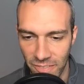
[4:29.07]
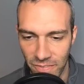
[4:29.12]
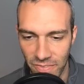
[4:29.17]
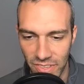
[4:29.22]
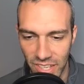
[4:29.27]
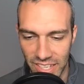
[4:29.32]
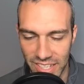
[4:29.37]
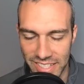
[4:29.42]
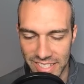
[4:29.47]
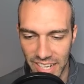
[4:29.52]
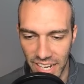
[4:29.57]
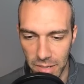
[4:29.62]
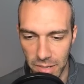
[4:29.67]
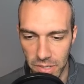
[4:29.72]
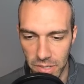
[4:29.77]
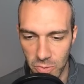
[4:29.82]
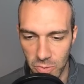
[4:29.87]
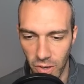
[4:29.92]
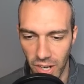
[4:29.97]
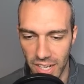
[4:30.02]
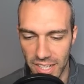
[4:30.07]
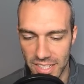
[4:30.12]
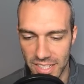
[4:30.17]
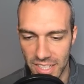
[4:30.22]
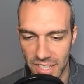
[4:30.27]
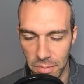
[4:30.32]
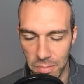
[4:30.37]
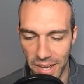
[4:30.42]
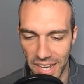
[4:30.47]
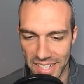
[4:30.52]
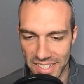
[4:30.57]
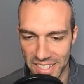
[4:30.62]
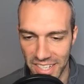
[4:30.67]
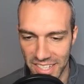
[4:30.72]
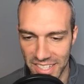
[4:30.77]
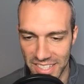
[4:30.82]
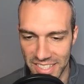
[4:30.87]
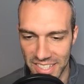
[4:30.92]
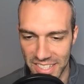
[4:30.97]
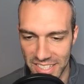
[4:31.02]
in typing wise in the past like
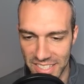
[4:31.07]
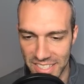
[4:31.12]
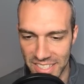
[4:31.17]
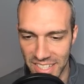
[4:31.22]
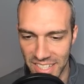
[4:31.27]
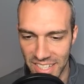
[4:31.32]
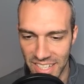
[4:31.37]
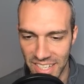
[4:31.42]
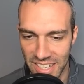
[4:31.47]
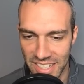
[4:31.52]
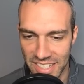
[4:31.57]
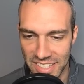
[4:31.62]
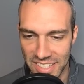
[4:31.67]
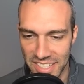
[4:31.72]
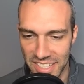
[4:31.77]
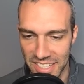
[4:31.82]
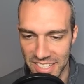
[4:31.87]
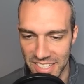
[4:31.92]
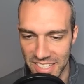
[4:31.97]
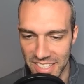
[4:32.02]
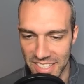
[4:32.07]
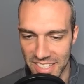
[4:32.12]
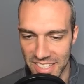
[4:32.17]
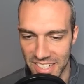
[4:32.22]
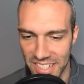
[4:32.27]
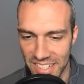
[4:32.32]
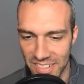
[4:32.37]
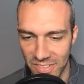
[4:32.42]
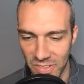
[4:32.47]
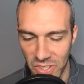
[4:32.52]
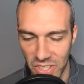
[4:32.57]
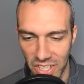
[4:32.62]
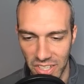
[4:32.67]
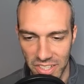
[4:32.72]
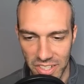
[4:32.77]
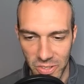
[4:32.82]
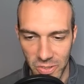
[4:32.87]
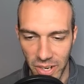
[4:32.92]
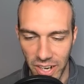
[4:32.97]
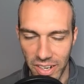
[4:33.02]
6 seasons, and with all the
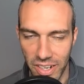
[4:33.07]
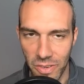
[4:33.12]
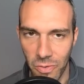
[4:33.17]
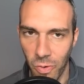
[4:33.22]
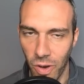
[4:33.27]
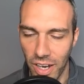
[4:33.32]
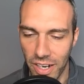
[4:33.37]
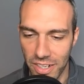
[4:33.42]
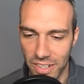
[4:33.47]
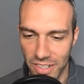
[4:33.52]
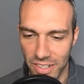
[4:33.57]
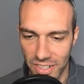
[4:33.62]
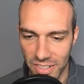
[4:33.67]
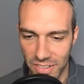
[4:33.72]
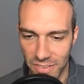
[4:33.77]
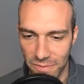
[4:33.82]
ground and water,